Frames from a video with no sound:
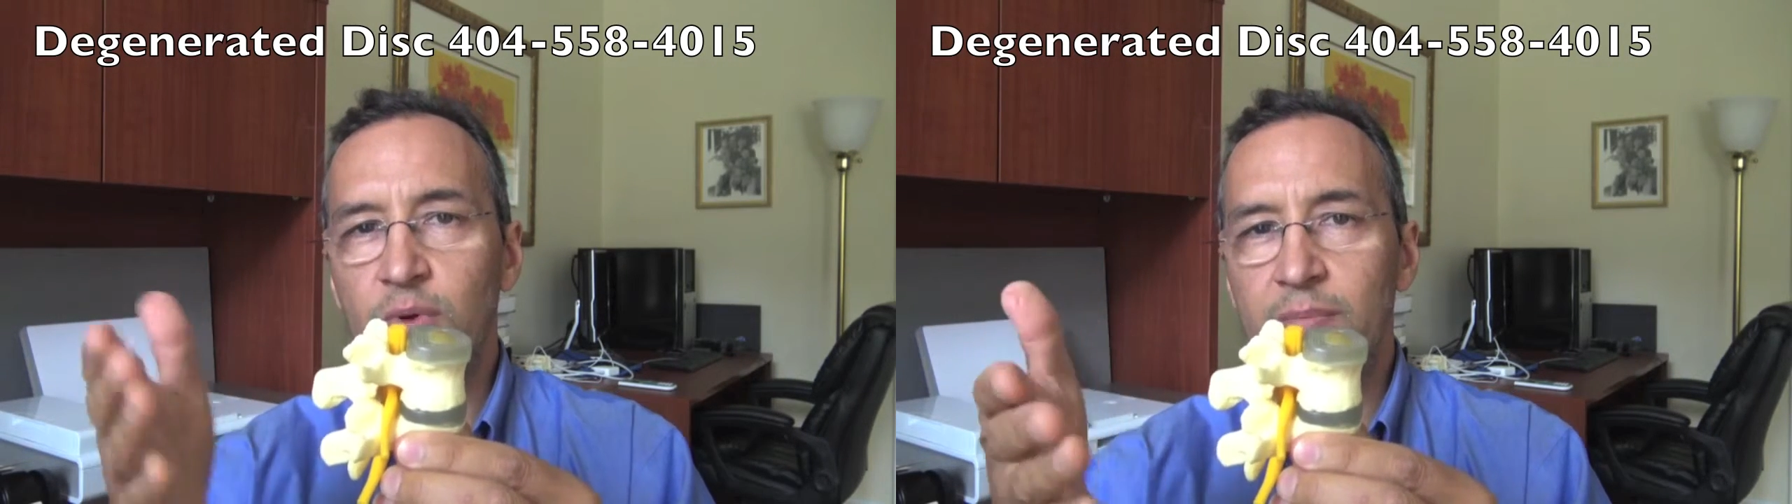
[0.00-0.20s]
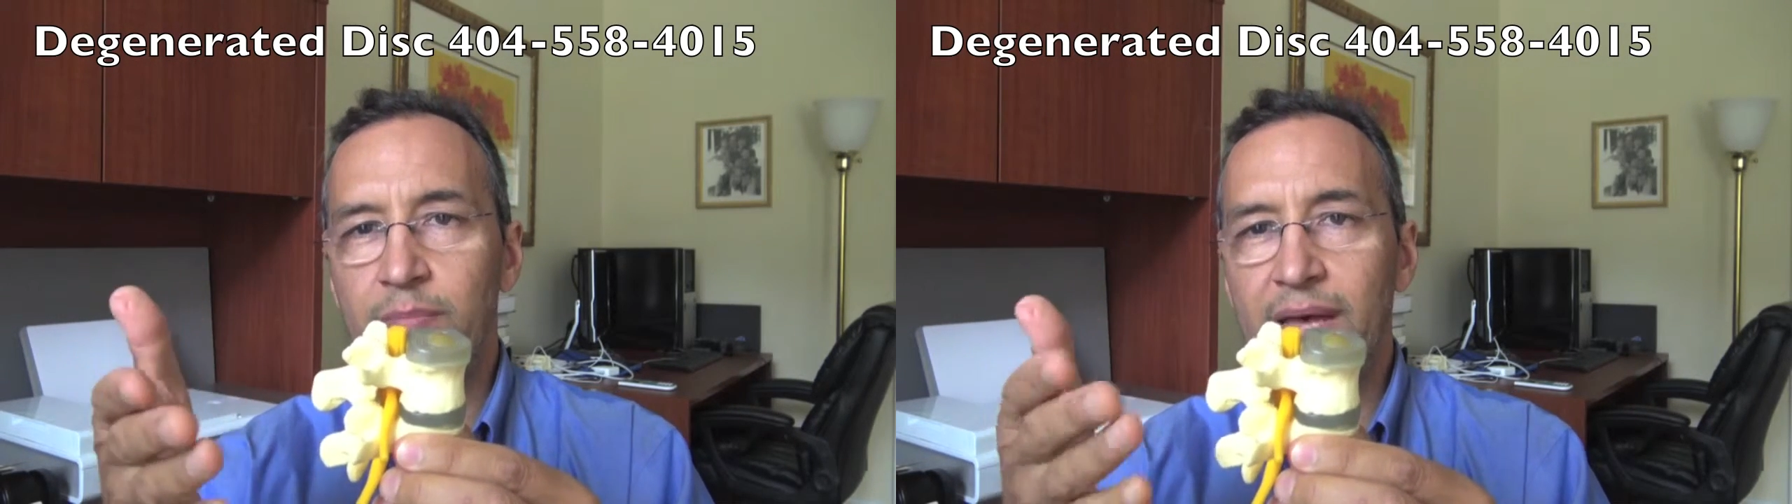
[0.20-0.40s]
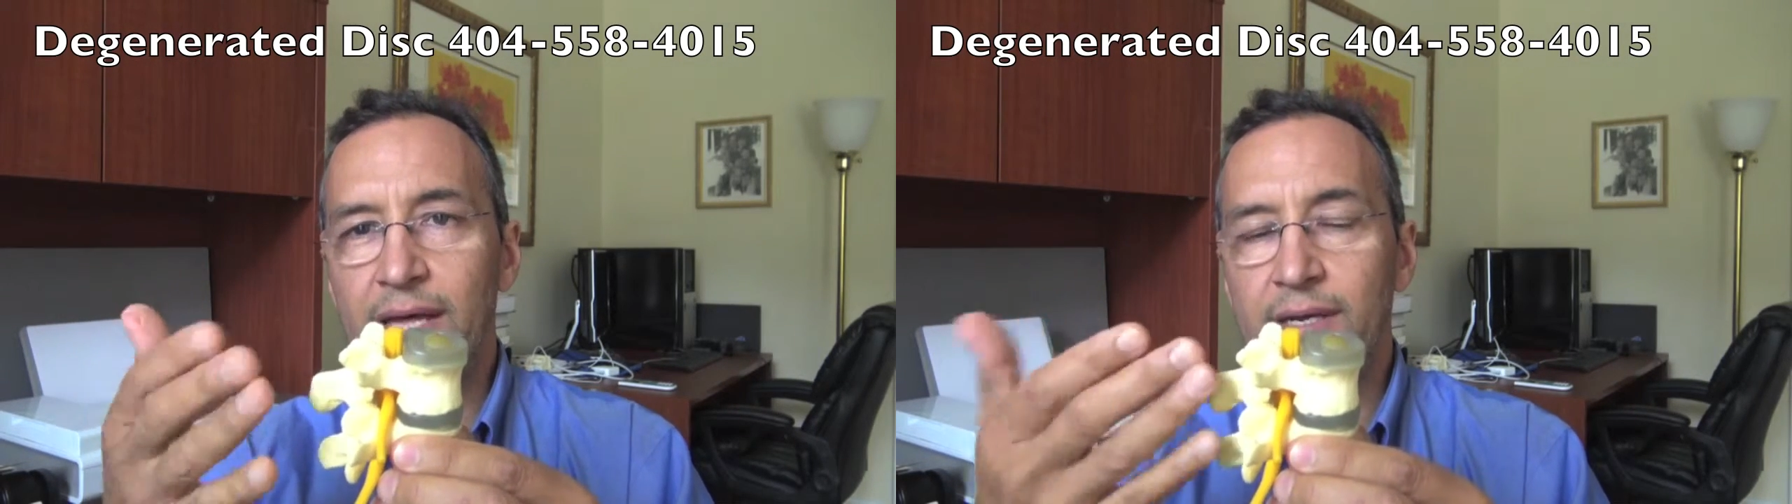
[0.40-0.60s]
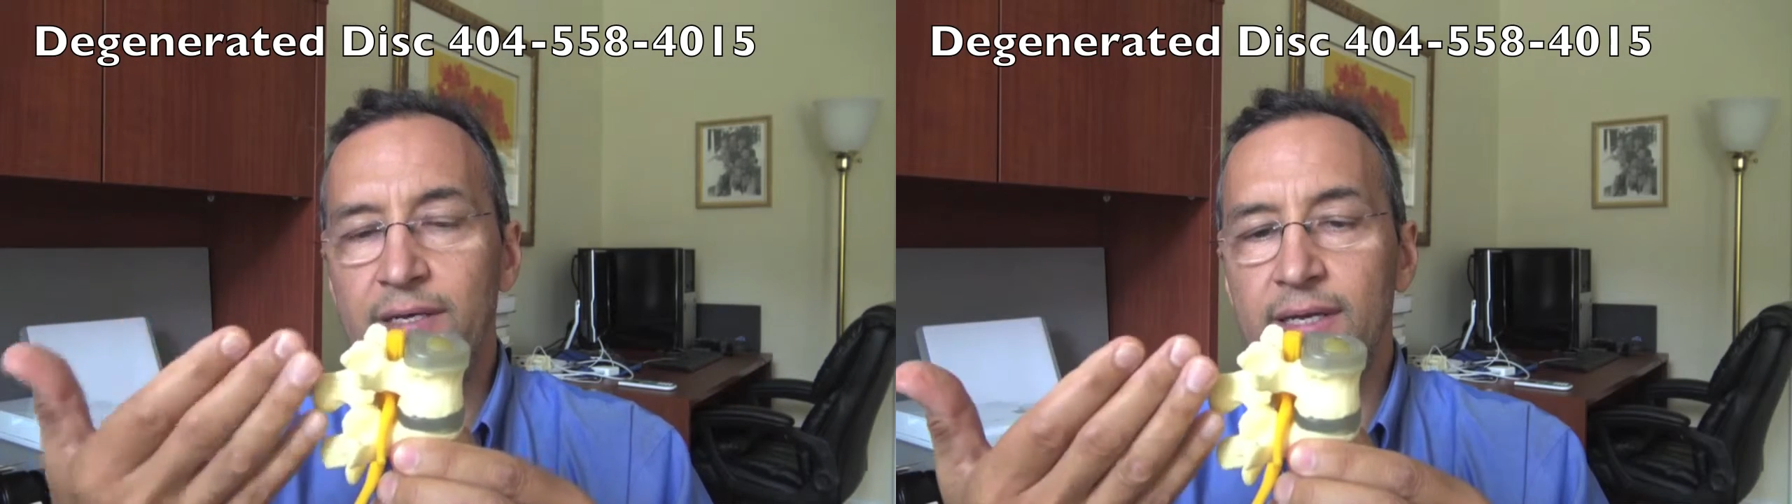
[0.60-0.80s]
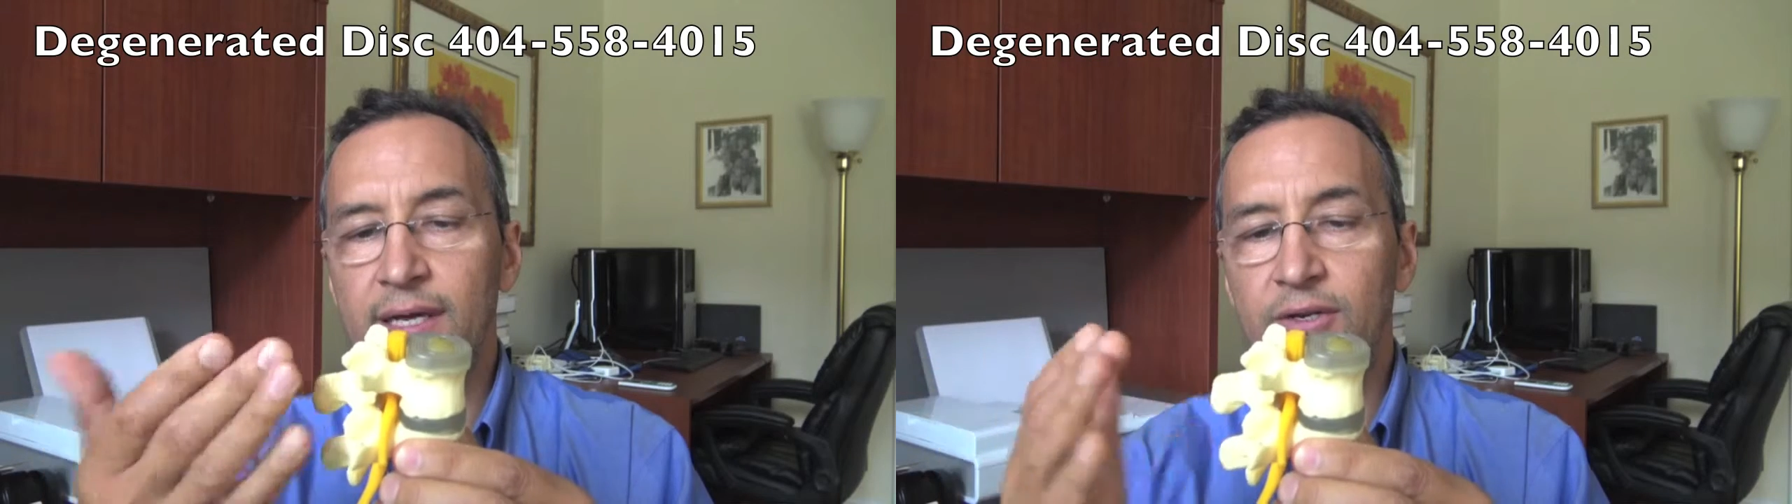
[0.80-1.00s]
we
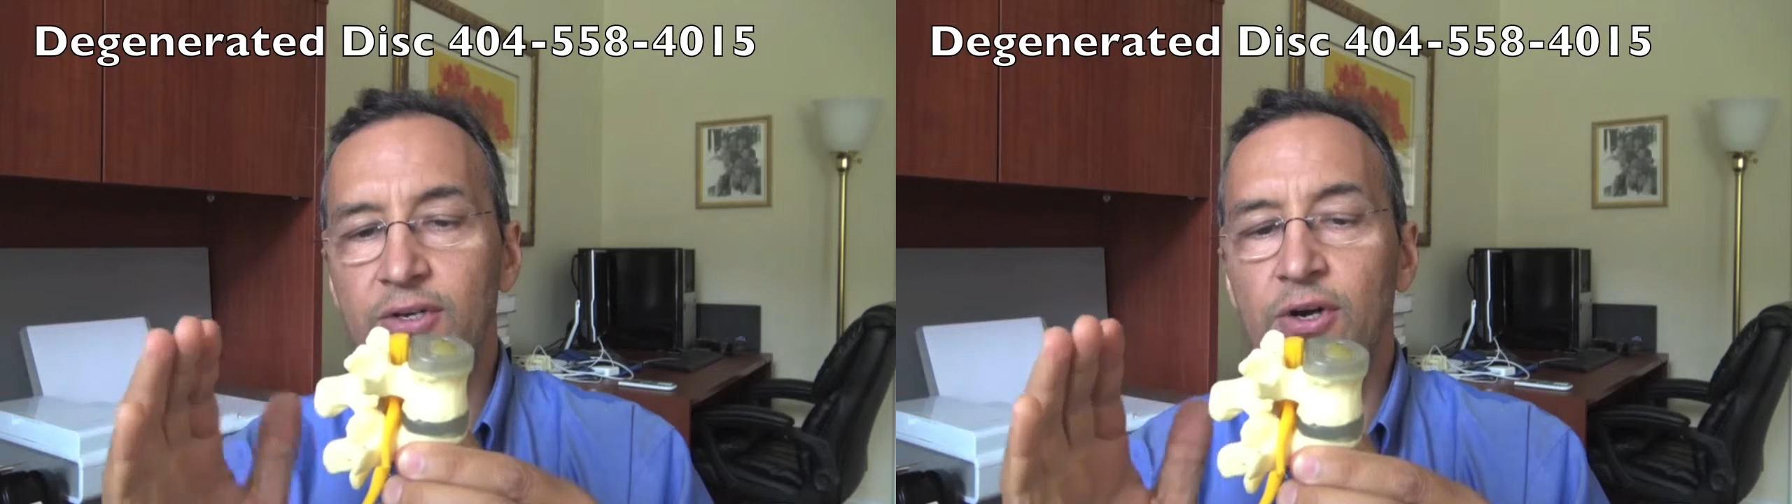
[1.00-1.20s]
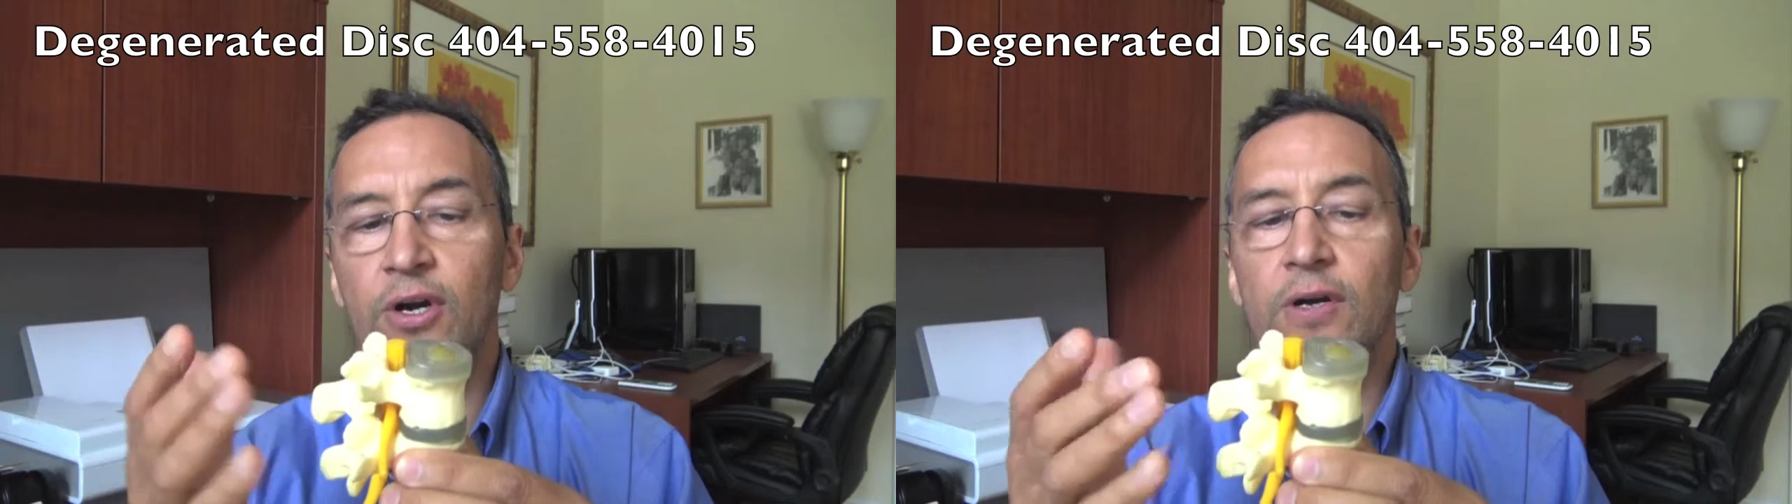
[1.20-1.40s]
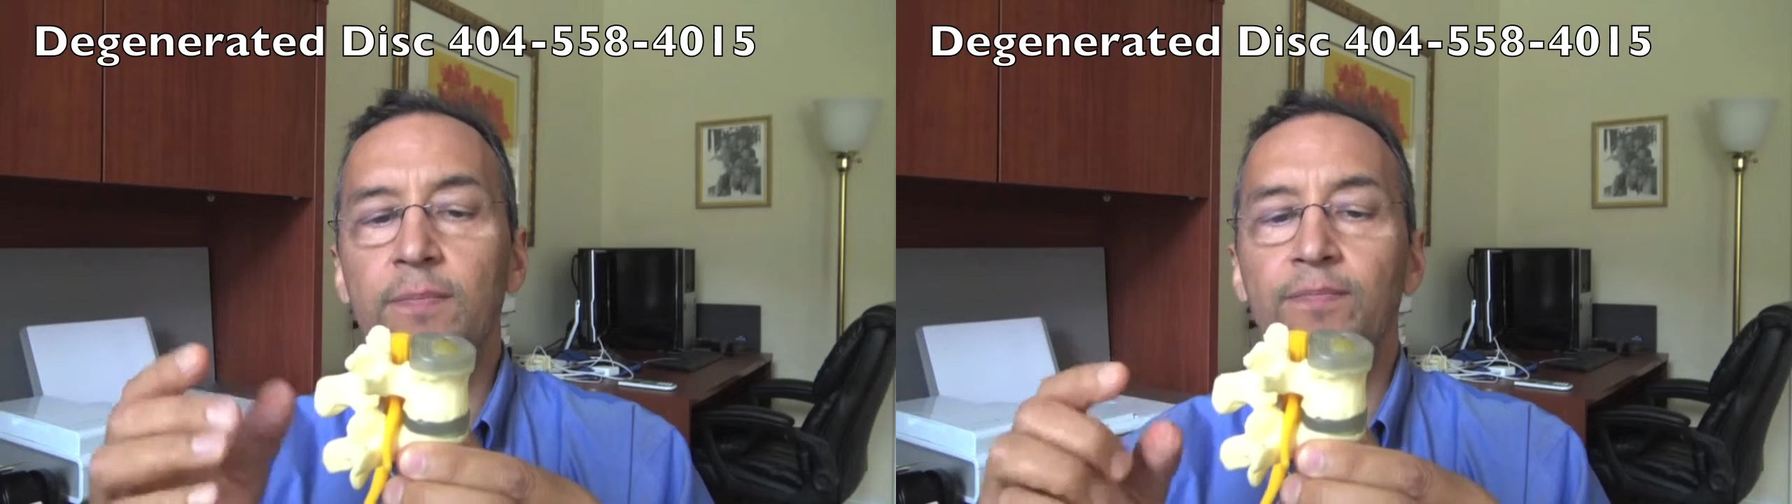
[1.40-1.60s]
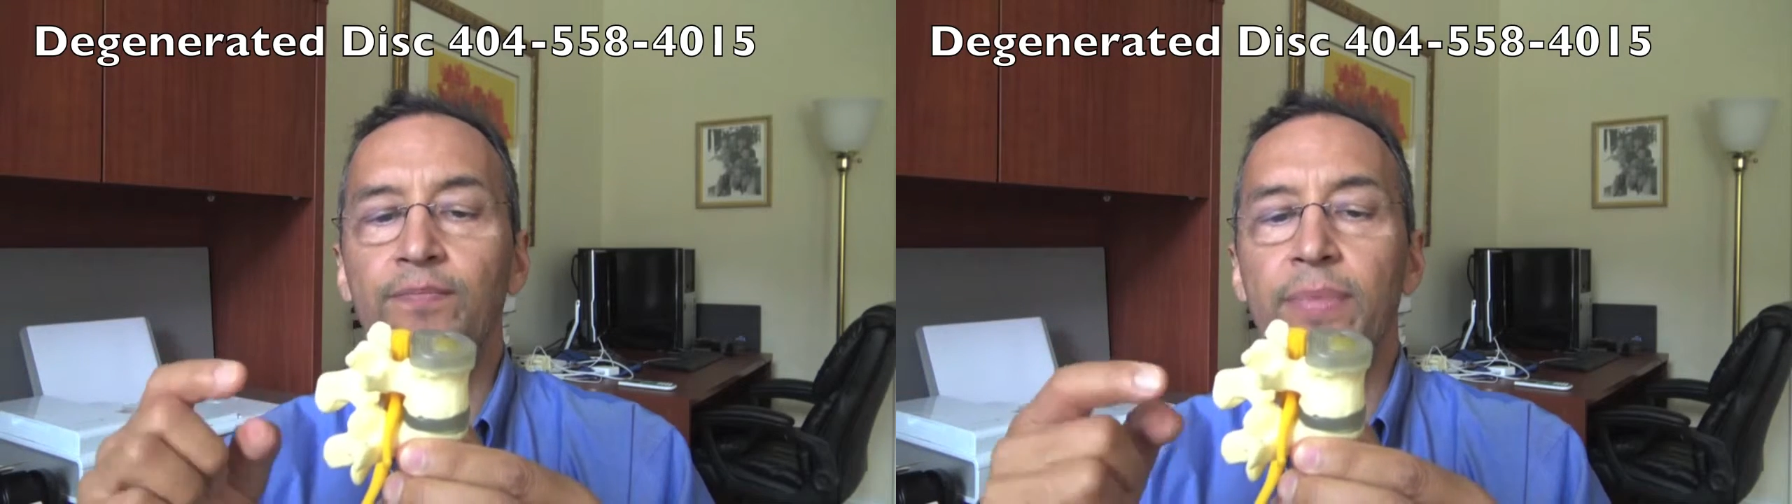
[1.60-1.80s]
bend and turn.